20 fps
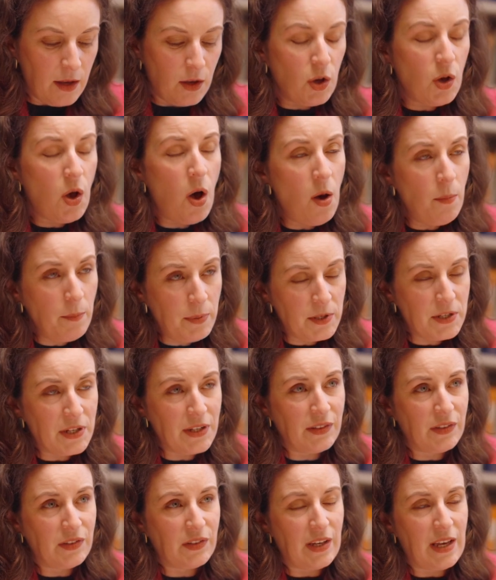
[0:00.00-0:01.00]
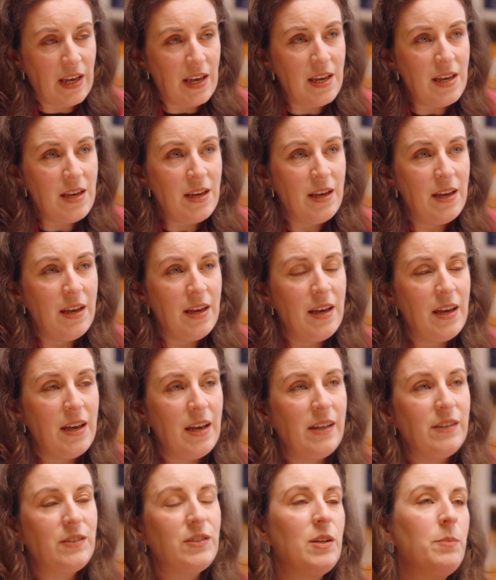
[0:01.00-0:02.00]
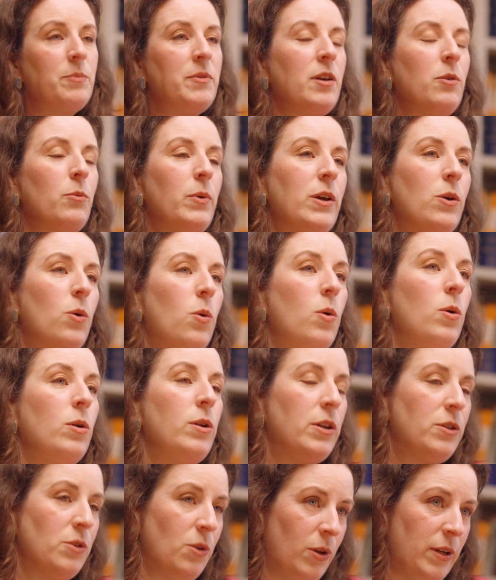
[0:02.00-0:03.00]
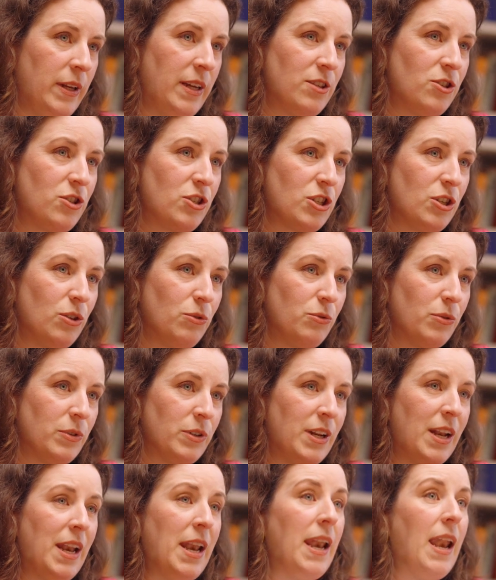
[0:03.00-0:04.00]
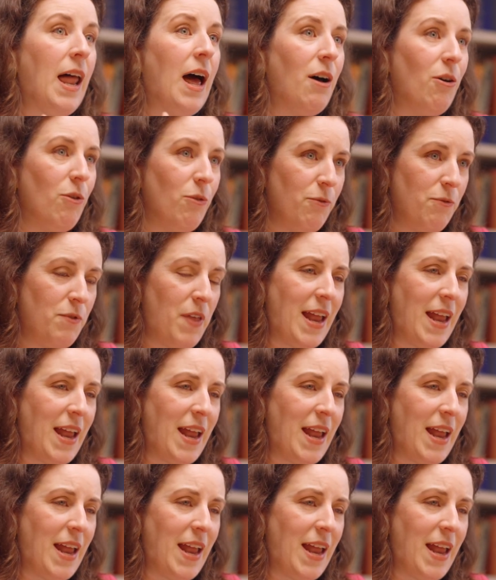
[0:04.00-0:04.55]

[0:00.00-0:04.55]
Competency is something we all acknowledge children love.